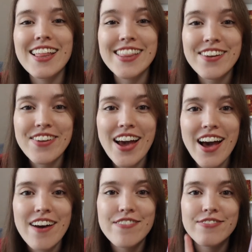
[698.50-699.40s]
Then we
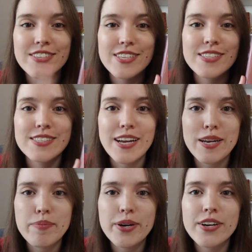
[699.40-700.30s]
have this
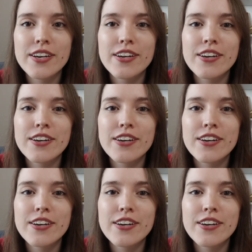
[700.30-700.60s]
tiny book,